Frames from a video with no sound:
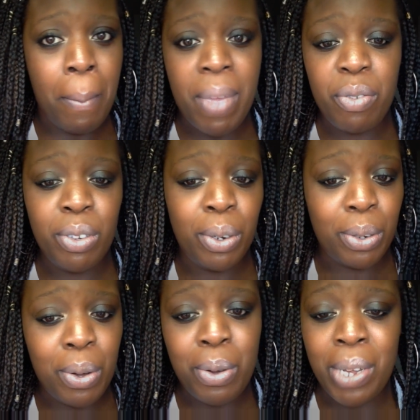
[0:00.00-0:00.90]
If you
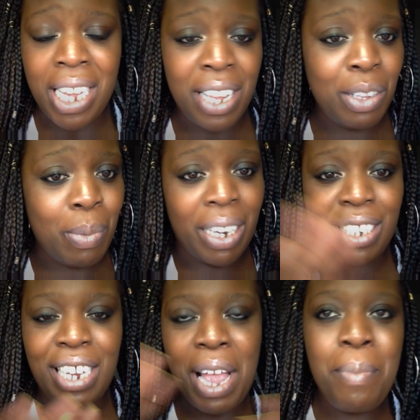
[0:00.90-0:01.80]
don't know who he is, you
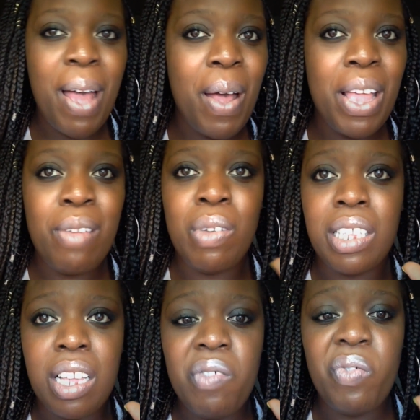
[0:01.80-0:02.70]
better check him out. He
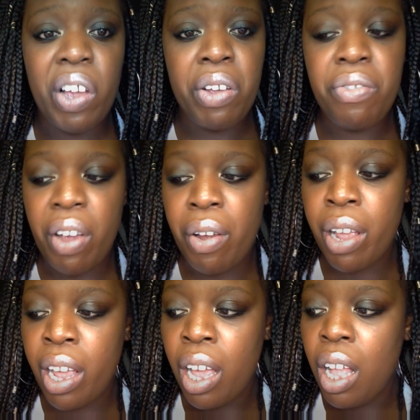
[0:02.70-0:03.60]
was very,
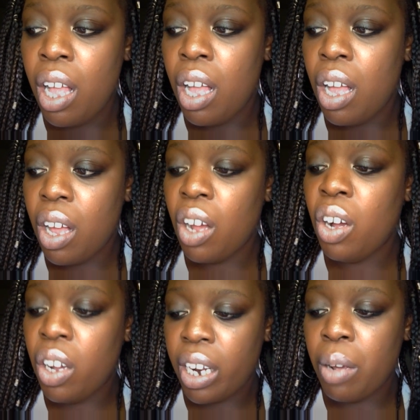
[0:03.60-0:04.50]
very
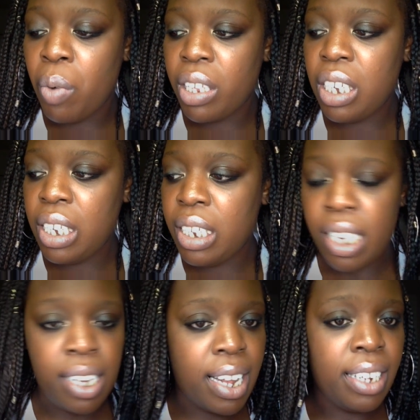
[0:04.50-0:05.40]
good at what he
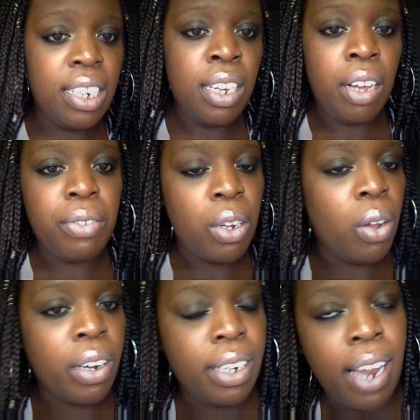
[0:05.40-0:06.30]
did, and he loved the
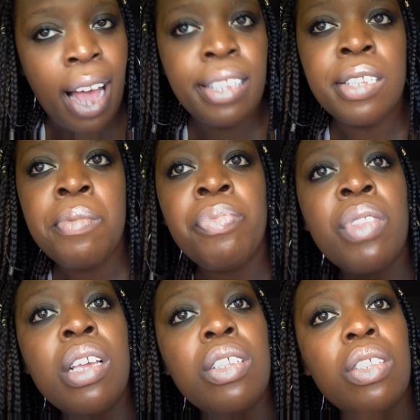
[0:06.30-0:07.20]
Lord a lot.
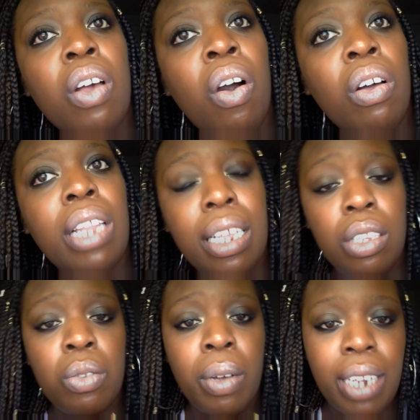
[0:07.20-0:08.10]
So
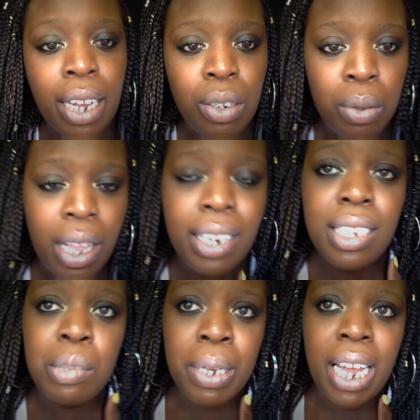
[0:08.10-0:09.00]
that is what I do. That
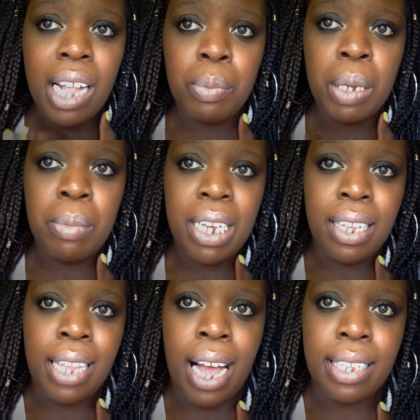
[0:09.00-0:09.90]
has been helping me
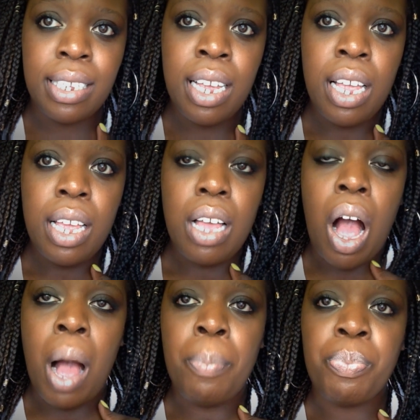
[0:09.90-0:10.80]
a lot.
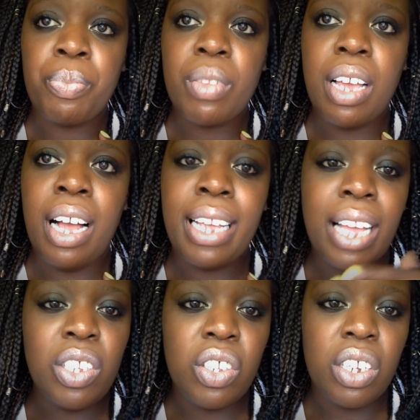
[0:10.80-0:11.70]

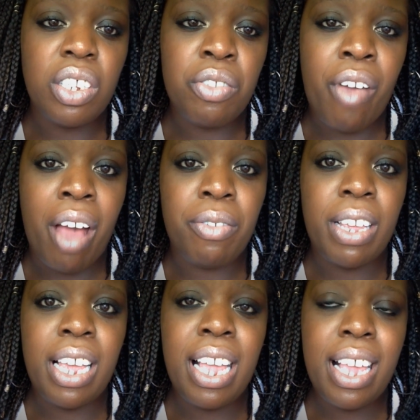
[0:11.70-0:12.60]
Again, to touch on
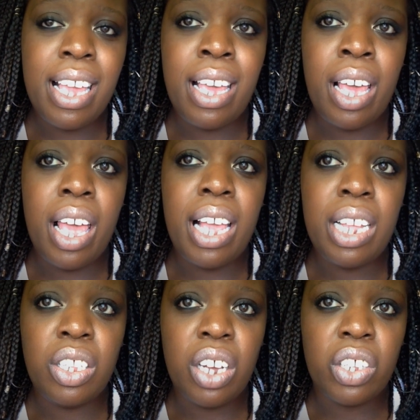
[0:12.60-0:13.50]
Ravi, he
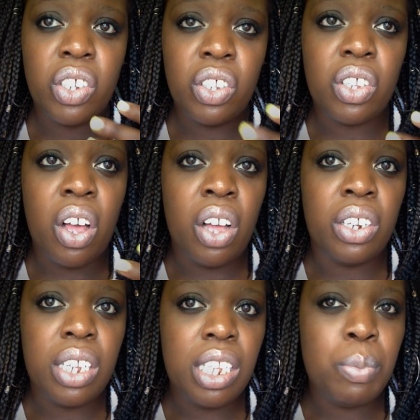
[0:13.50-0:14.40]

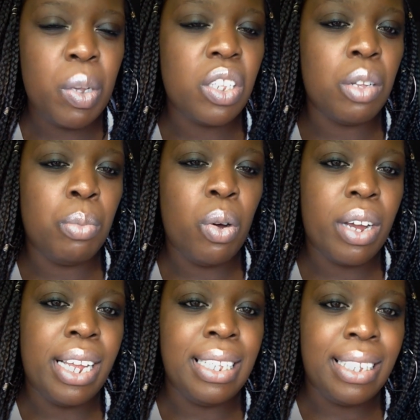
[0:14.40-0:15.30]
speaks on
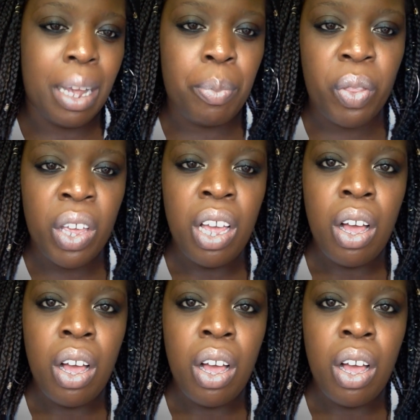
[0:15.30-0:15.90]
more in-depth